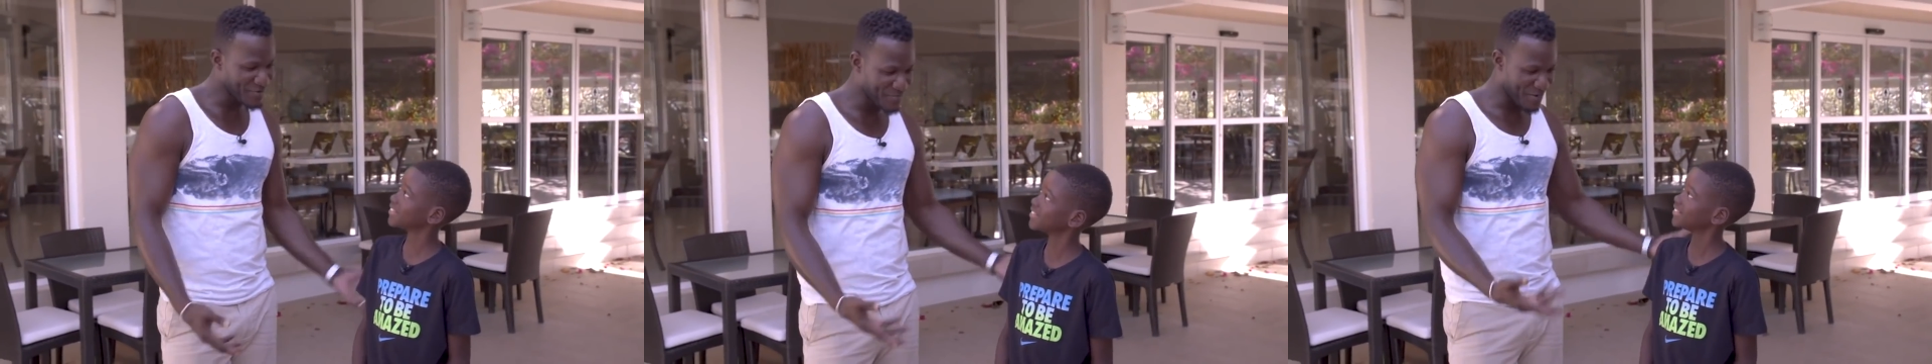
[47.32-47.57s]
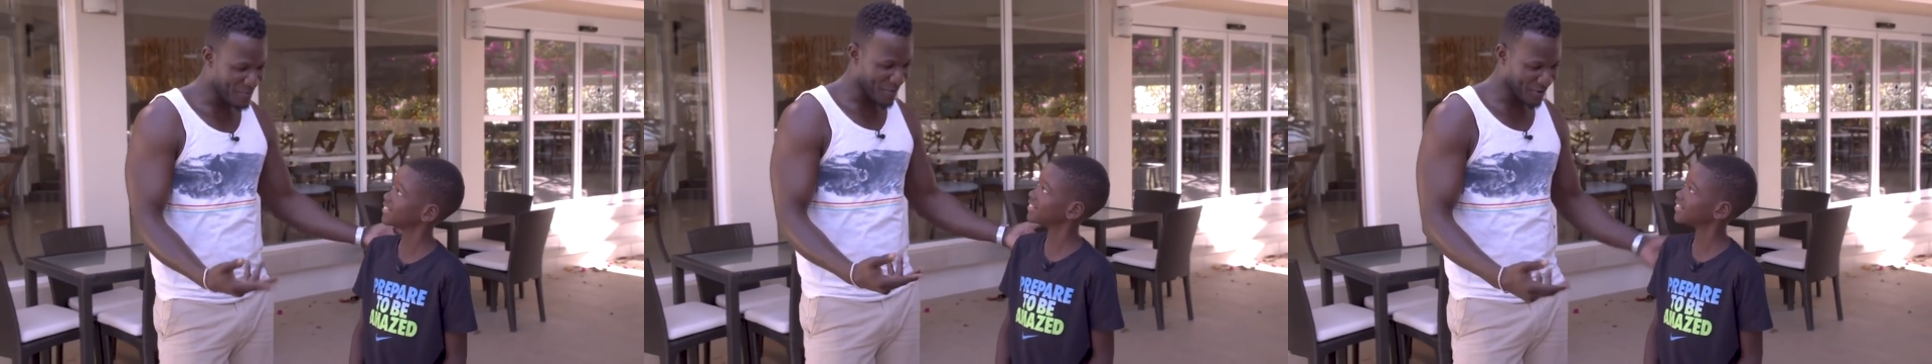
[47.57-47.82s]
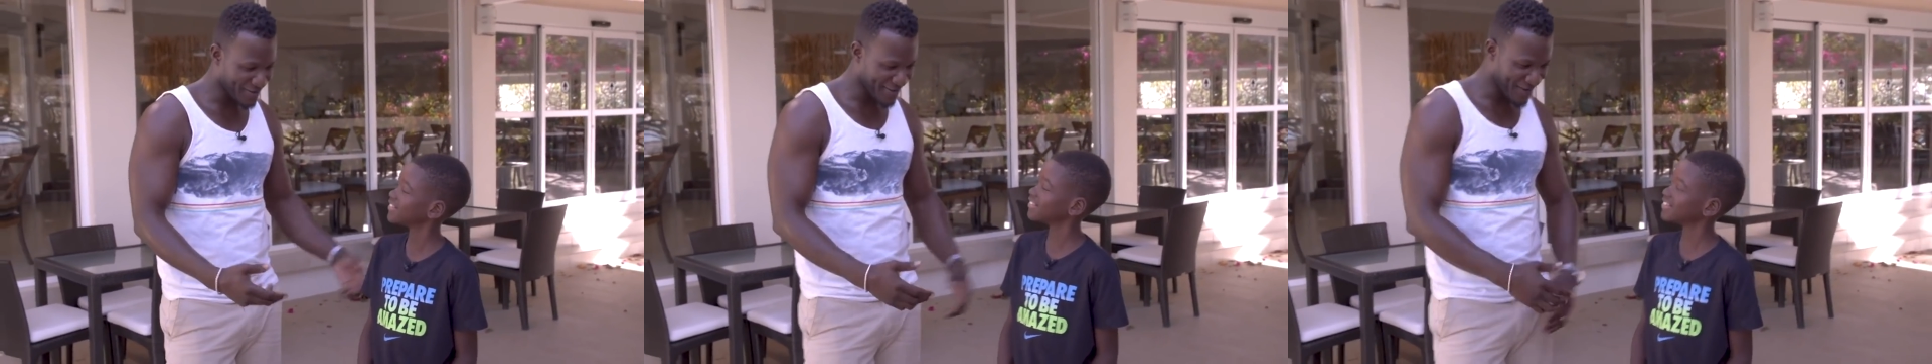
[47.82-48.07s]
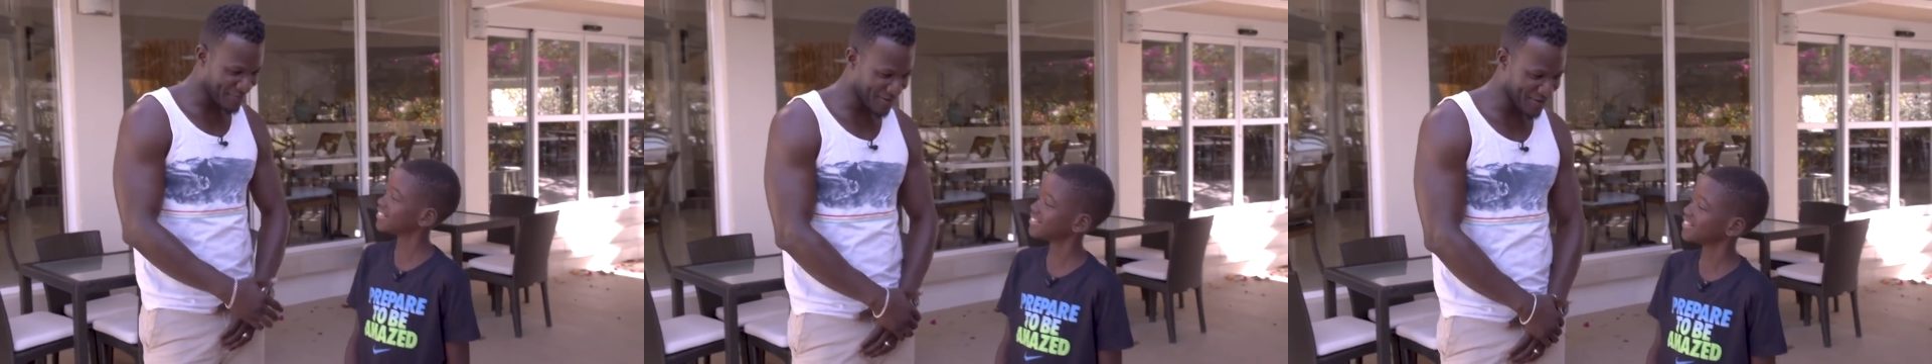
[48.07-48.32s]
Tell me
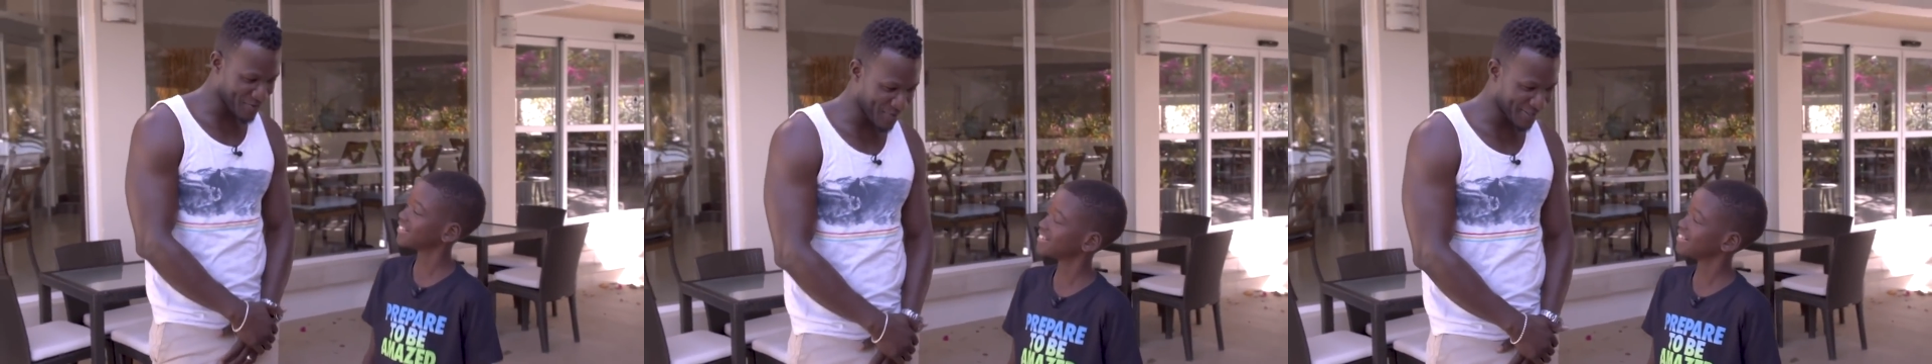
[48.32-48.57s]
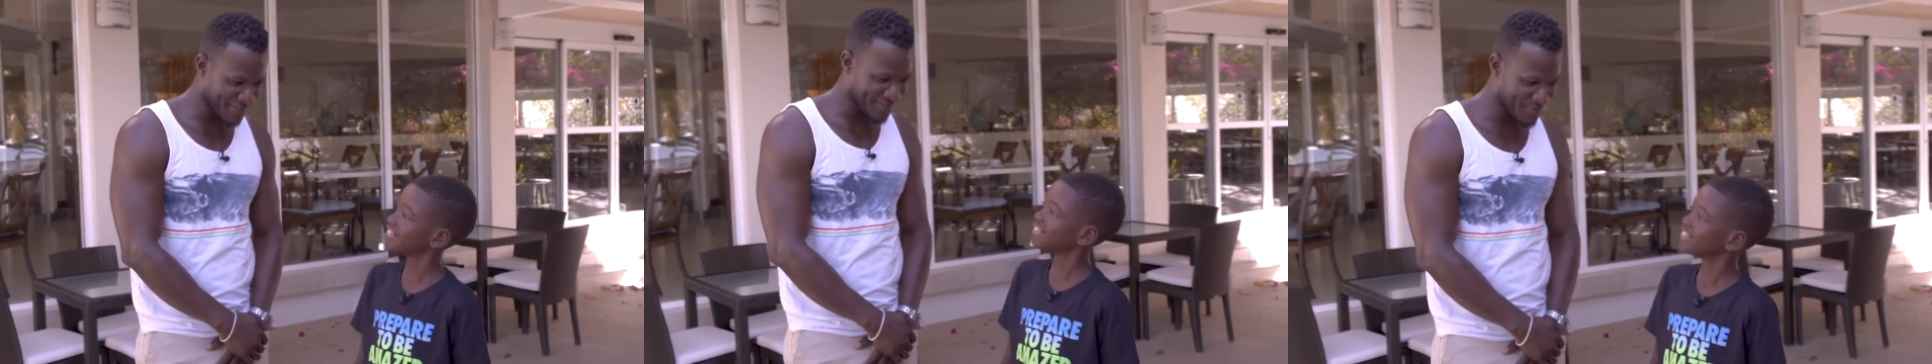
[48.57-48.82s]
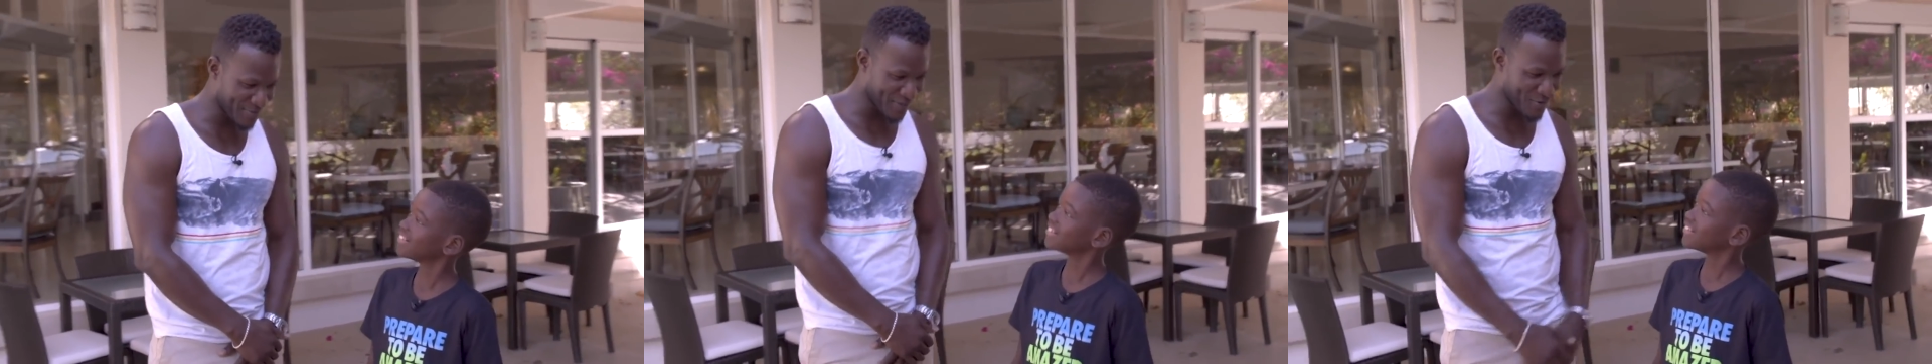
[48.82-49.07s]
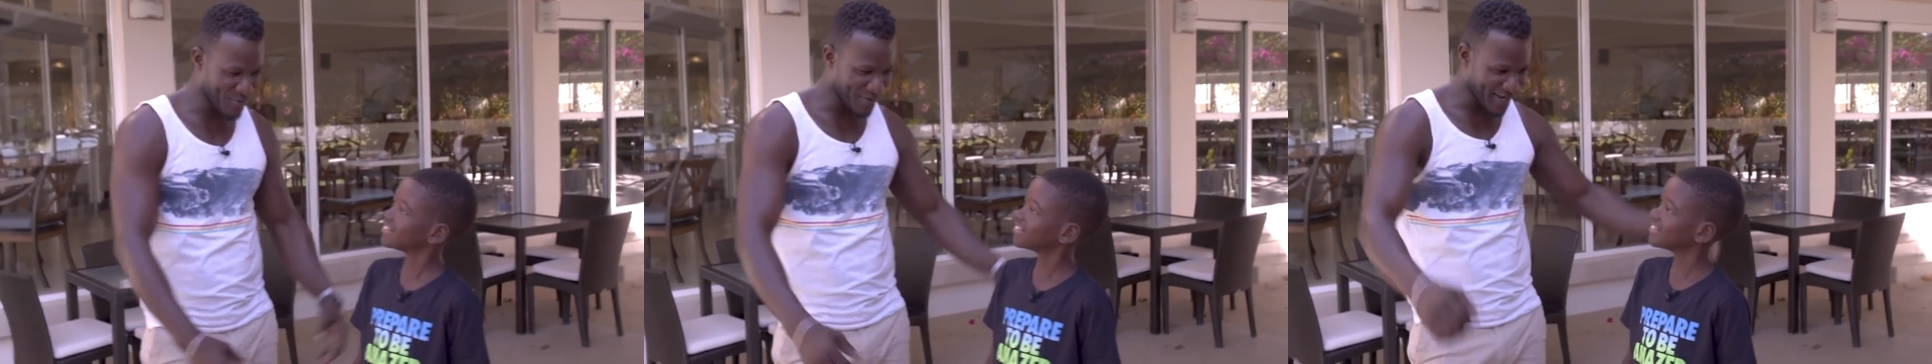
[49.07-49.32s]
about Evan Lewis,
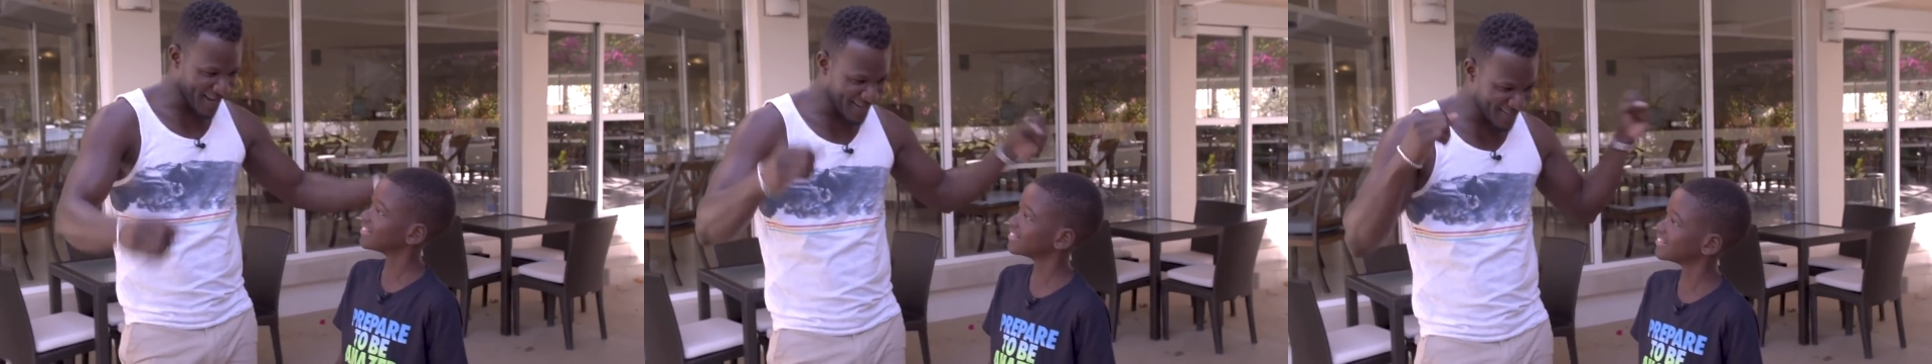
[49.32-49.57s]
where you were